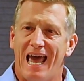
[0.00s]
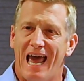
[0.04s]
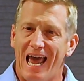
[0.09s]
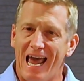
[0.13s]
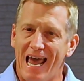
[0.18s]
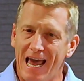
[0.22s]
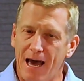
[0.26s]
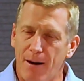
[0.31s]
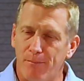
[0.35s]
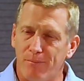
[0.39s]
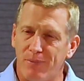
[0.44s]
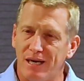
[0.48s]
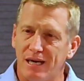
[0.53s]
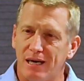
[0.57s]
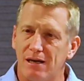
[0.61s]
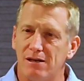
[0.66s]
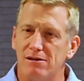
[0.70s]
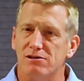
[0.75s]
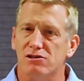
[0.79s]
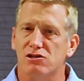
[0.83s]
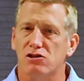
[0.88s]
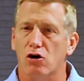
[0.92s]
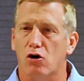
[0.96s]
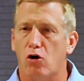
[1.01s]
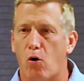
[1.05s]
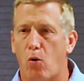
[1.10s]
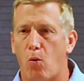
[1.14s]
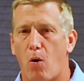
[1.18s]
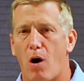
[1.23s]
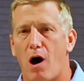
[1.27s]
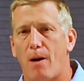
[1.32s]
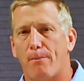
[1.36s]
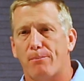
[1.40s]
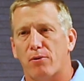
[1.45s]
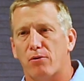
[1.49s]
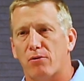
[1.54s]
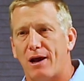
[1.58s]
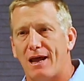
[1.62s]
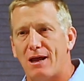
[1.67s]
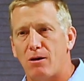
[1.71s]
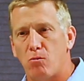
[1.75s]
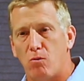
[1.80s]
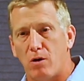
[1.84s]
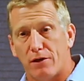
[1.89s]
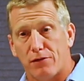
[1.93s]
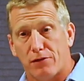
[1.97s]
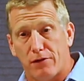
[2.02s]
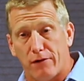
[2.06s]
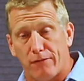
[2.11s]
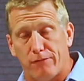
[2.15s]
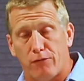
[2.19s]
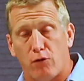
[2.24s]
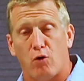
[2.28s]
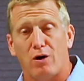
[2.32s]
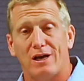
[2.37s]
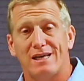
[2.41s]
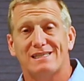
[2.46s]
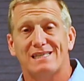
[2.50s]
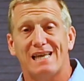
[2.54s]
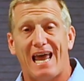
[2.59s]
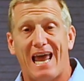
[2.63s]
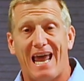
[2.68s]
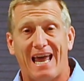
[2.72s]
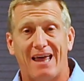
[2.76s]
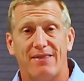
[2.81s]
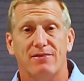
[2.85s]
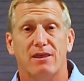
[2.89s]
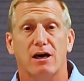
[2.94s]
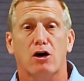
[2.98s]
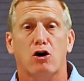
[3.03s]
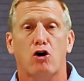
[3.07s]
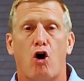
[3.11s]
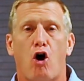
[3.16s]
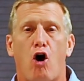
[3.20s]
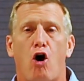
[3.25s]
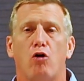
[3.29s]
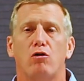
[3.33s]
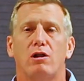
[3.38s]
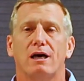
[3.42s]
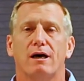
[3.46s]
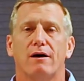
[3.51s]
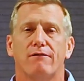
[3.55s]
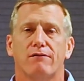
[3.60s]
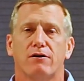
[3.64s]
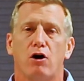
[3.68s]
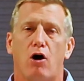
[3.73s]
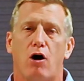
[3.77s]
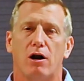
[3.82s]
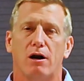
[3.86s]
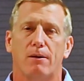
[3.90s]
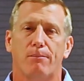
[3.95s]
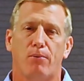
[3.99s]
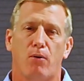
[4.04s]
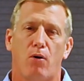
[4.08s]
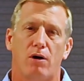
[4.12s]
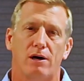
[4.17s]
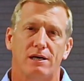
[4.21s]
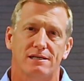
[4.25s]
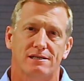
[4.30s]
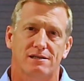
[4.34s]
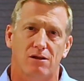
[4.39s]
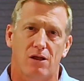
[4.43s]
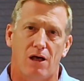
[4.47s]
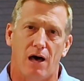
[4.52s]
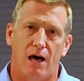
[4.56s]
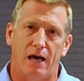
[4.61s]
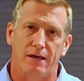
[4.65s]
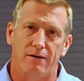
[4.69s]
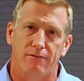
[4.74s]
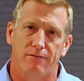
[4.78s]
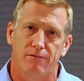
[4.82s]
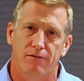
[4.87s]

and begins to cooperate with the voice and the calling of God upon his life.